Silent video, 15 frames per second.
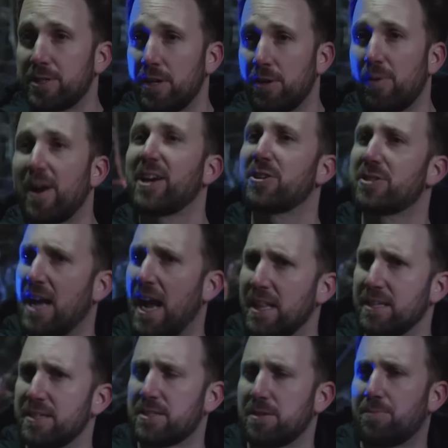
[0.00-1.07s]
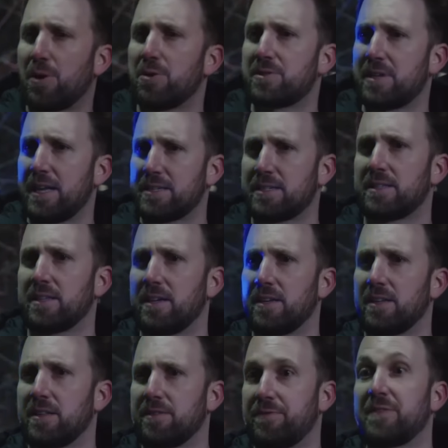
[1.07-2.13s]
to Rikers Island to protest
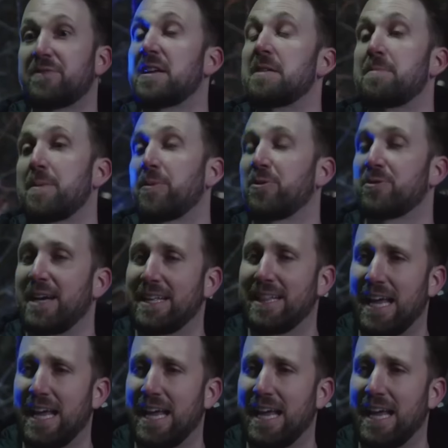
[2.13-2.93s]
the 15 people who died